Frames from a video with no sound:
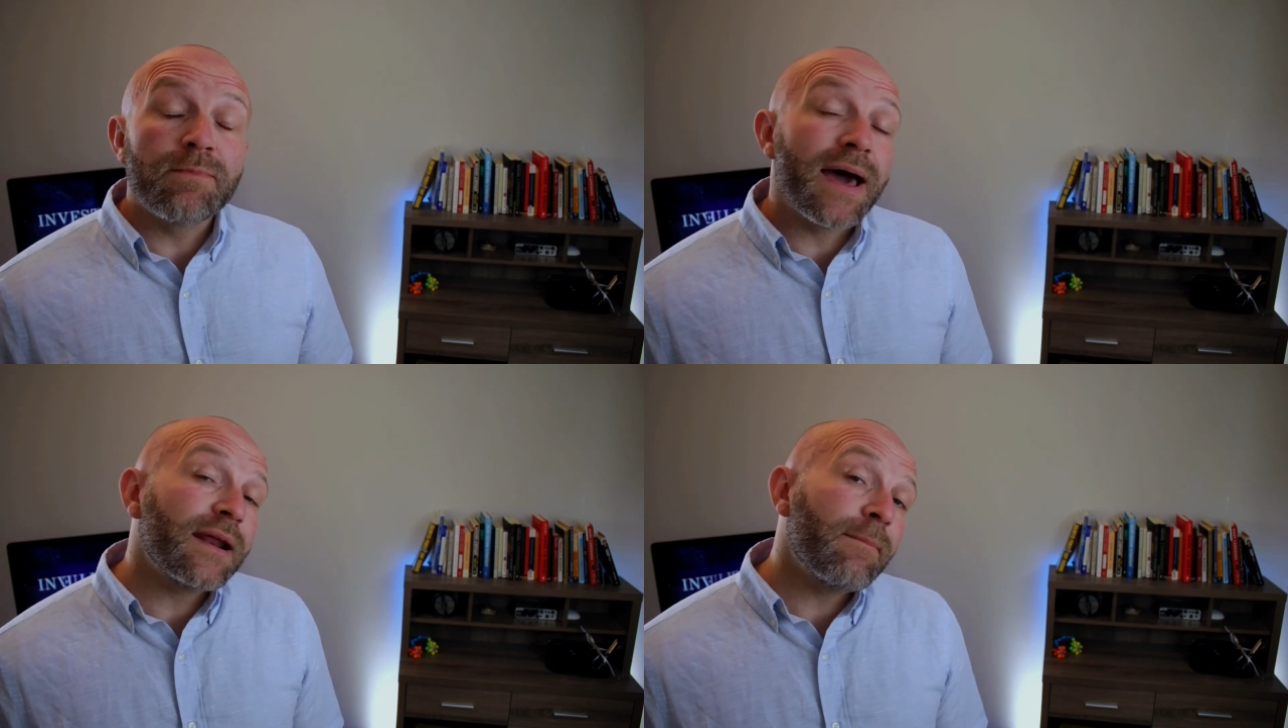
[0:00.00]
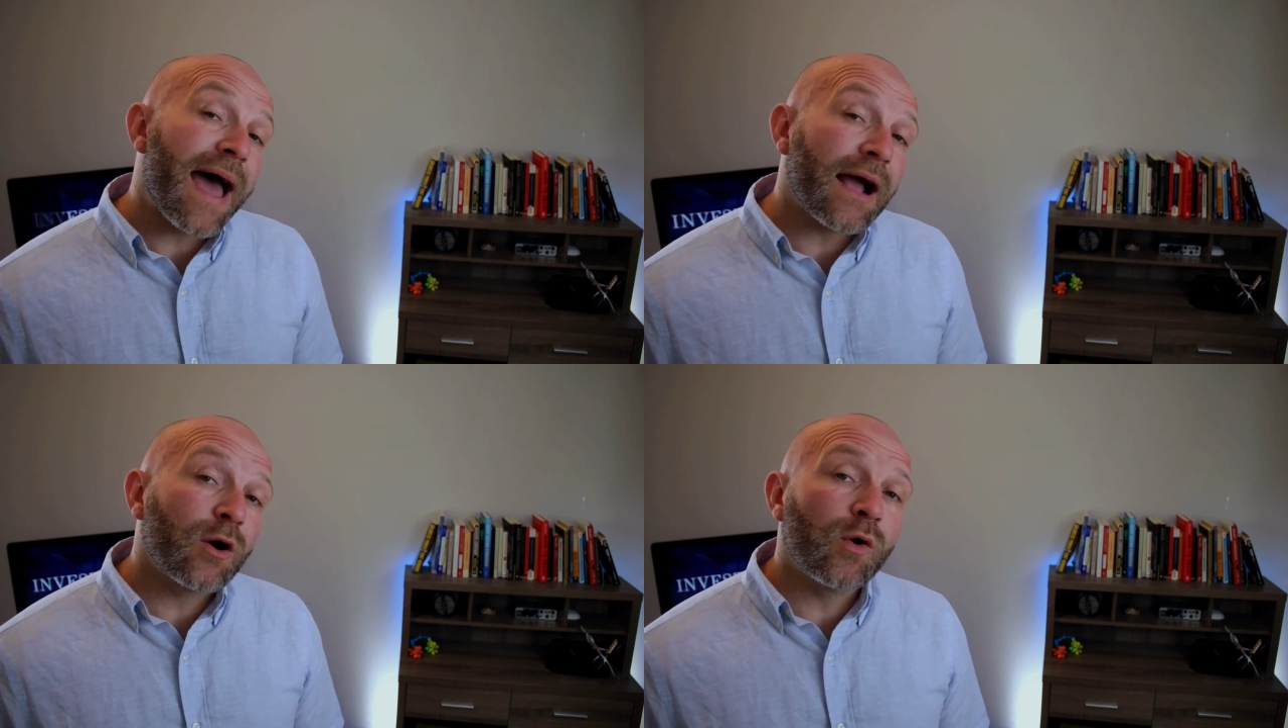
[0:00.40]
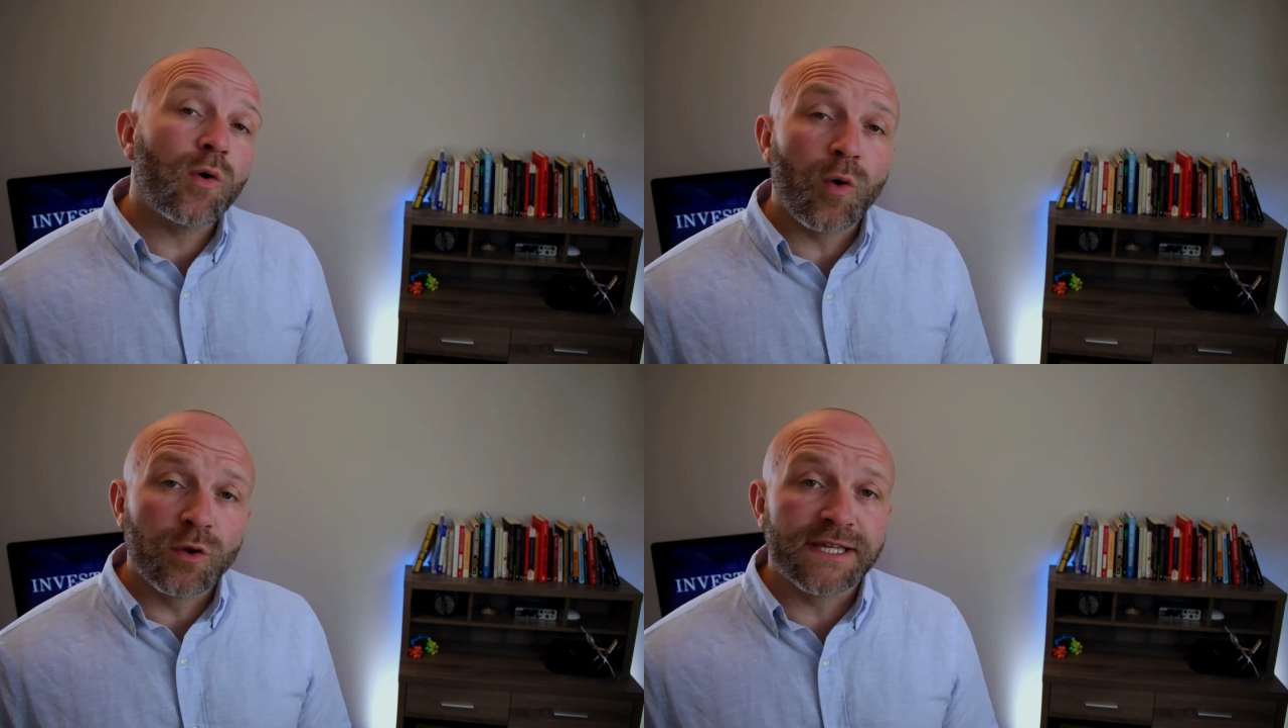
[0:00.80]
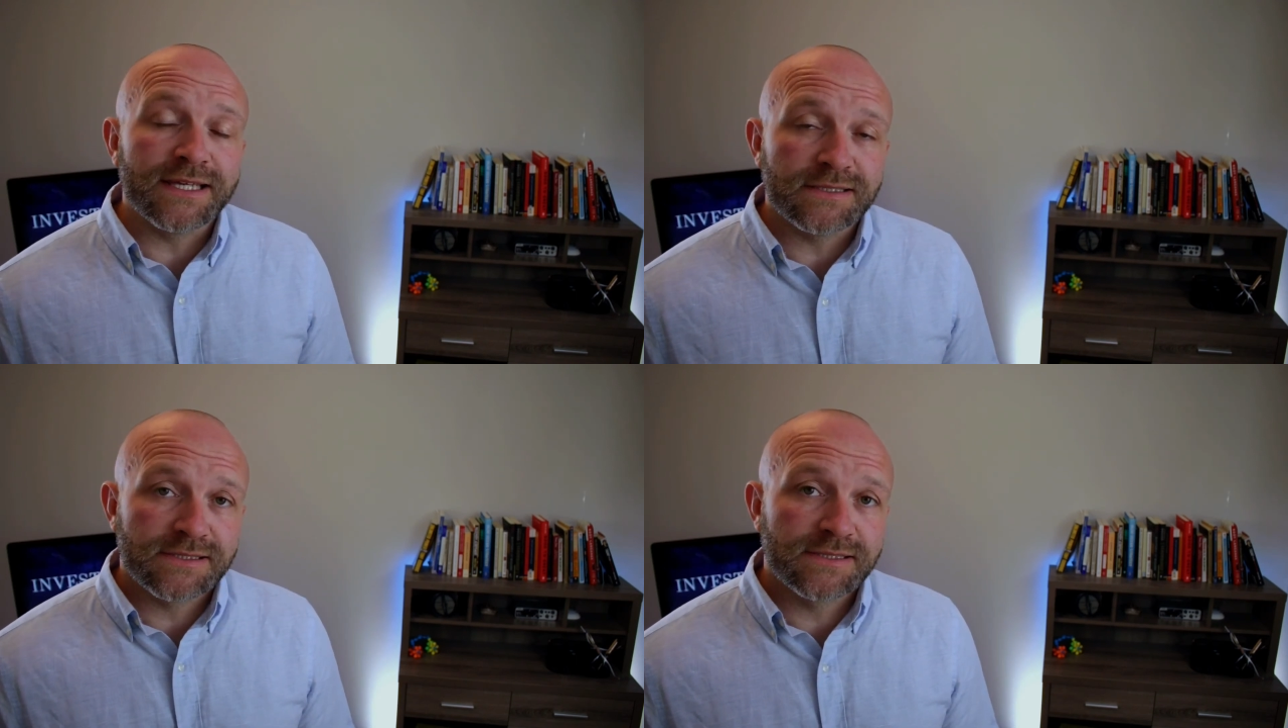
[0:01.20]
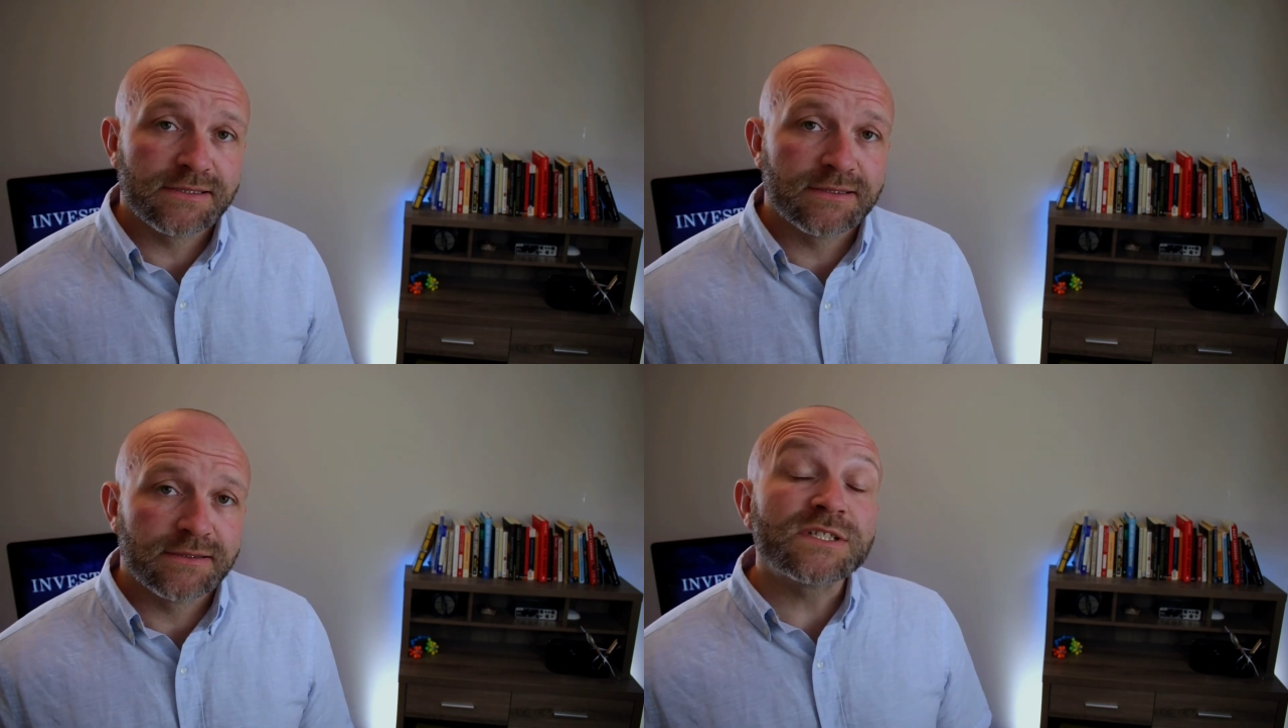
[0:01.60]
Metamaco Holdings,
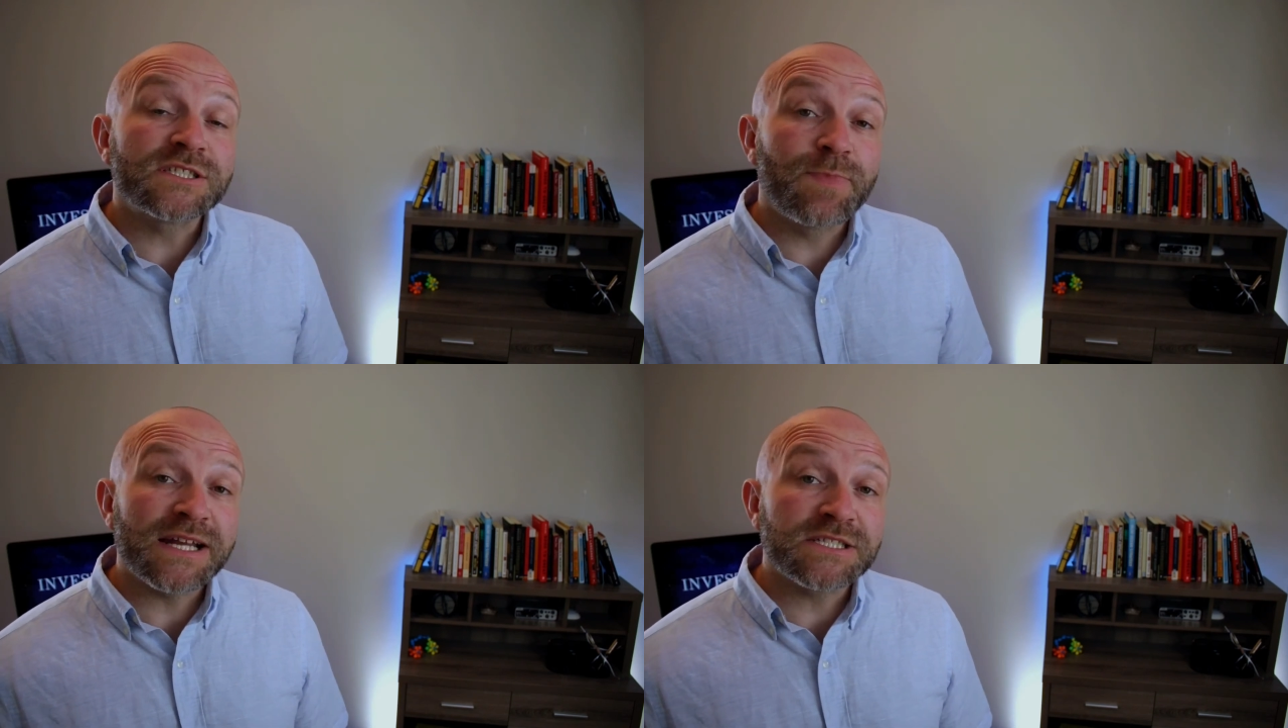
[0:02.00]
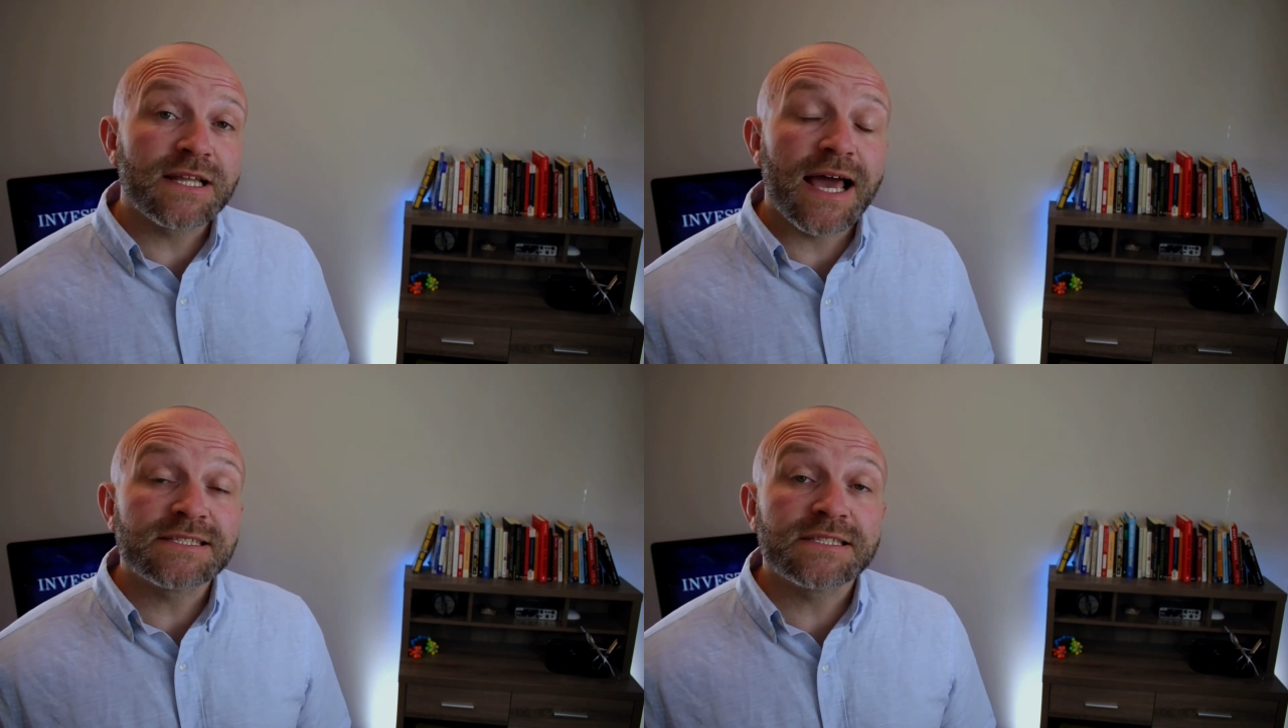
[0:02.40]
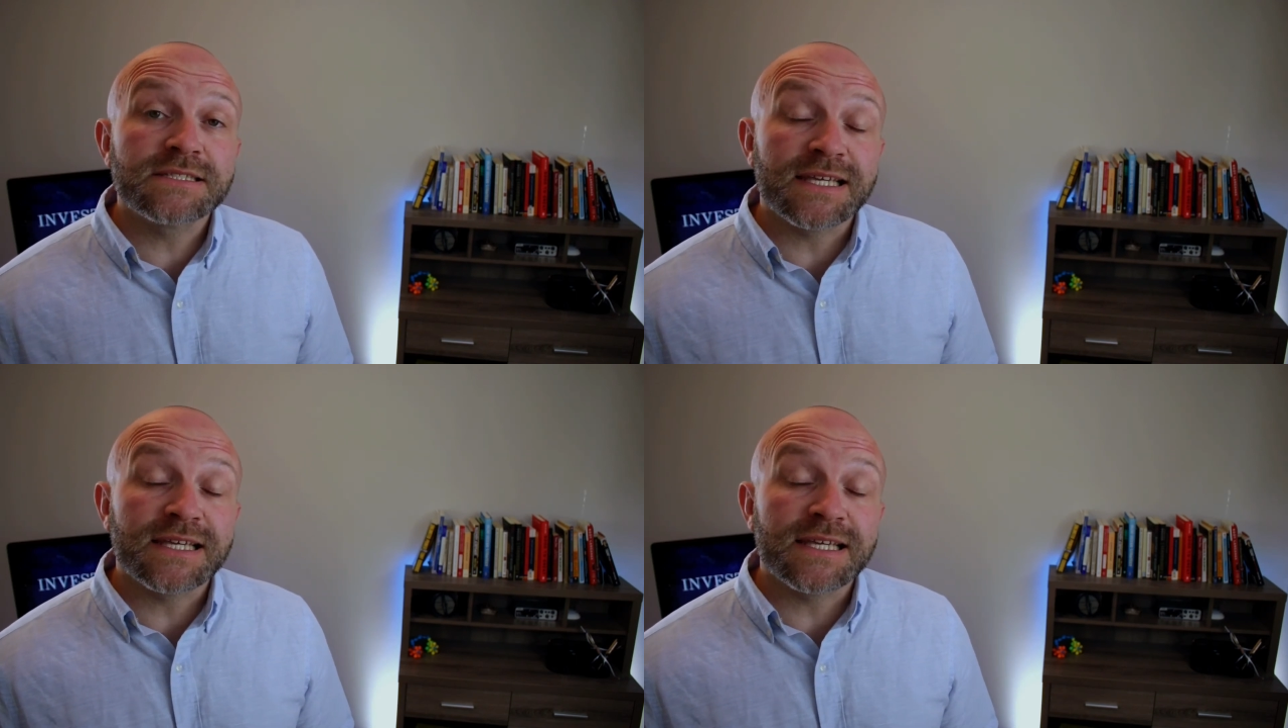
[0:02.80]
which specializes